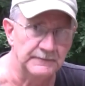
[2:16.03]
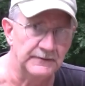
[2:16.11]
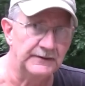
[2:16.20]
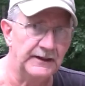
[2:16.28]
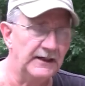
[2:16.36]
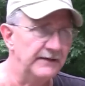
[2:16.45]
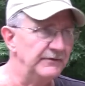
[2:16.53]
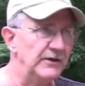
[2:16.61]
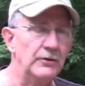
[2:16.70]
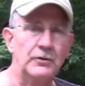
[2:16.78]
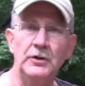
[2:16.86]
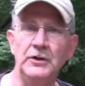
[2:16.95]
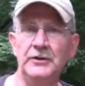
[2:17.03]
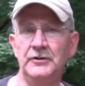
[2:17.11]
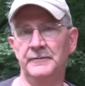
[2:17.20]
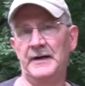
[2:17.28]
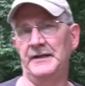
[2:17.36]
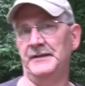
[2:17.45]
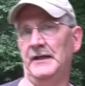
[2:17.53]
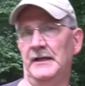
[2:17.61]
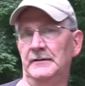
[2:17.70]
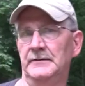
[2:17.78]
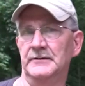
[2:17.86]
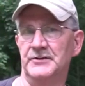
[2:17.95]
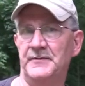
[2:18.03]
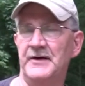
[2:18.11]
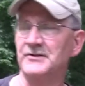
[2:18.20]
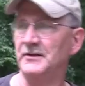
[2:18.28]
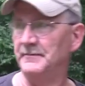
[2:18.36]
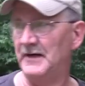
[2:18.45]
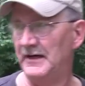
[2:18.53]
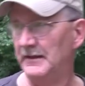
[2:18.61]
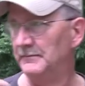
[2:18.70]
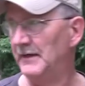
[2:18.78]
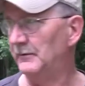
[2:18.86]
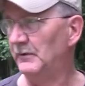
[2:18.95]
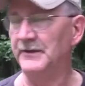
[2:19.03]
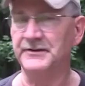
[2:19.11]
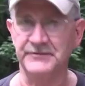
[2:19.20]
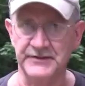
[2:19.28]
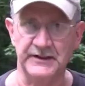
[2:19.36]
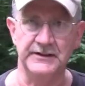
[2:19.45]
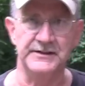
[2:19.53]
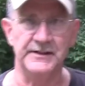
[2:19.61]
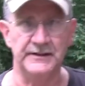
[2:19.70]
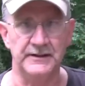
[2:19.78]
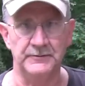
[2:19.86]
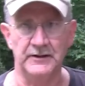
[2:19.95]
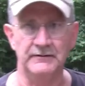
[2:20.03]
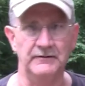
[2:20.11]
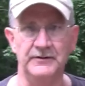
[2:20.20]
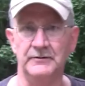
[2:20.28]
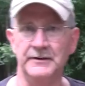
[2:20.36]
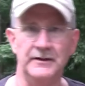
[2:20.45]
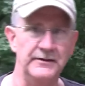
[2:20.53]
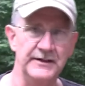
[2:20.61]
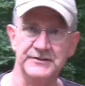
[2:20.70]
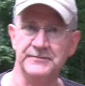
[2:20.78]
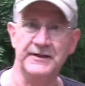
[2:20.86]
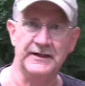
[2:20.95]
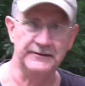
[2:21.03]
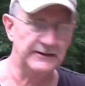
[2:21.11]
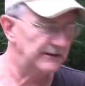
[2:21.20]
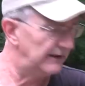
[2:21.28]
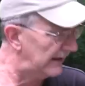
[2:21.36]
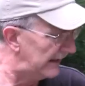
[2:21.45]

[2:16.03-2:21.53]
Okay, have no clue about that, you know, especially my relatives in Kentucky probably don't know what all that's about, right?